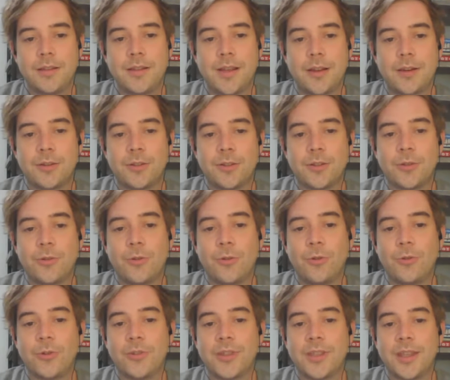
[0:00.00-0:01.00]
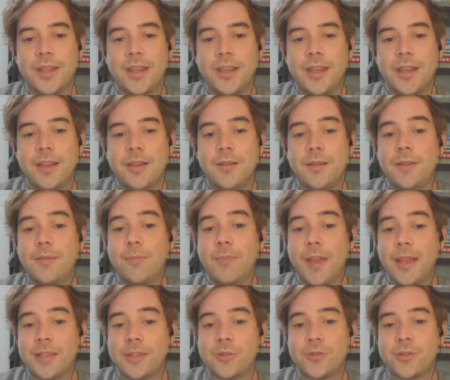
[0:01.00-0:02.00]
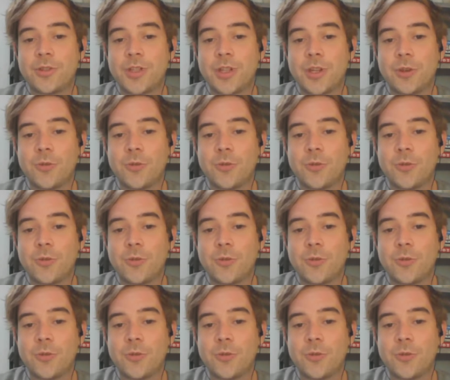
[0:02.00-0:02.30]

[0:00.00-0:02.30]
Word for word: Donald holds a master's